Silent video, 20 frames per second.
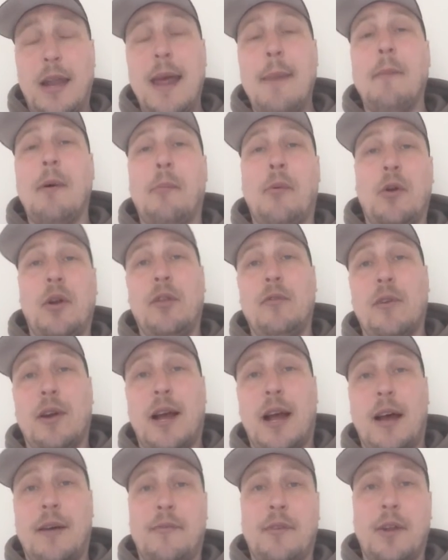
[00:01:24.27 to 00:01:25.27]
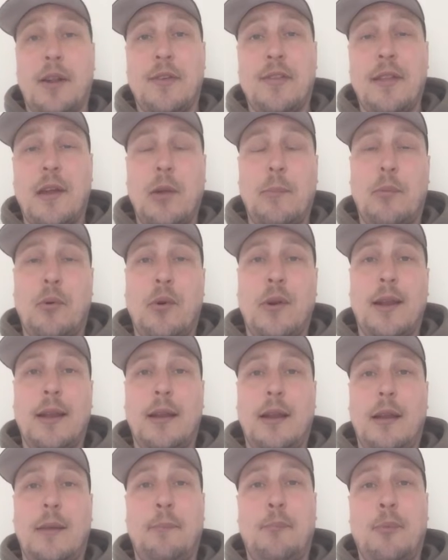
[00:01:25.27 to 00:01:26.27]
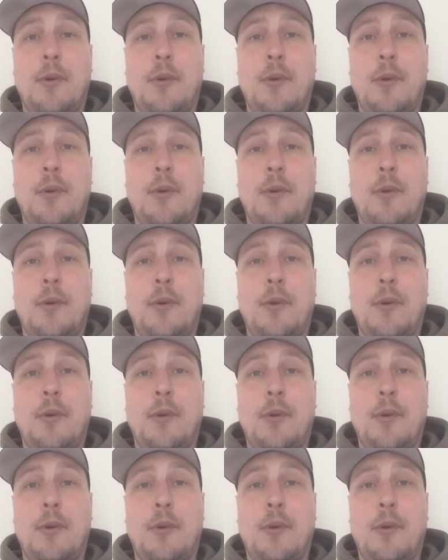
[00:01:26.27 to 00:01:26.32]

Let my body recover. There's no point